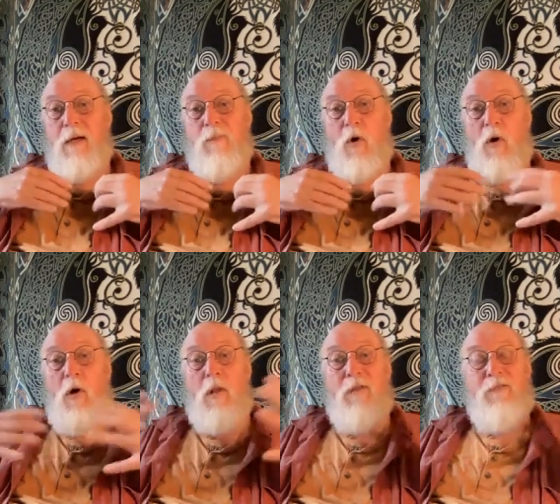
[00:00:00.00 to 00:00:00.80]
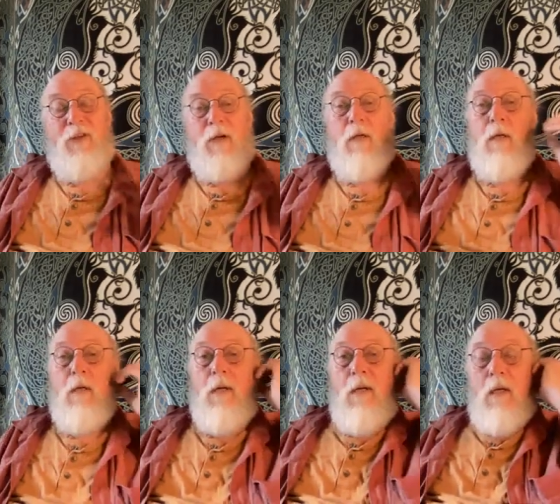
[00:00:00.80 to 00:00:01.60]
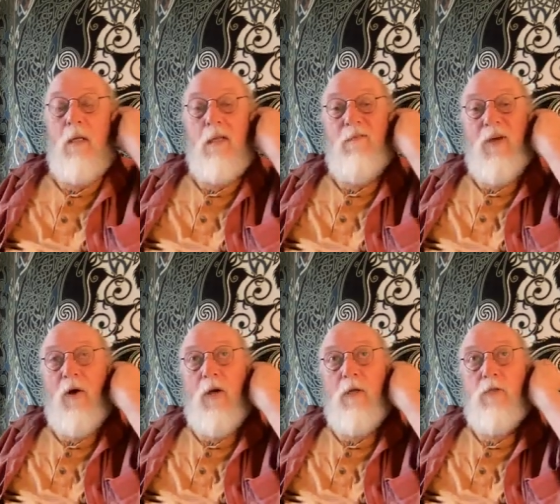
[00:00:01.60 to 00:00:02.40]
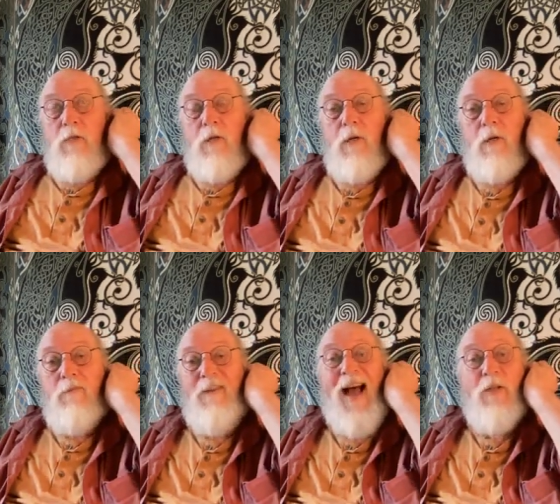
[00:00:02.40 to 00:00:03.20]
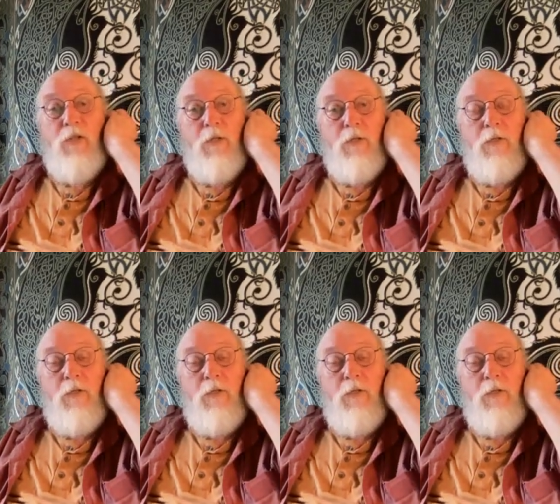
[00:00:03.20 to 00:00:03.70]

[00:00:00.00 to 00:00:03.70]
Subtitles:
all of the various facets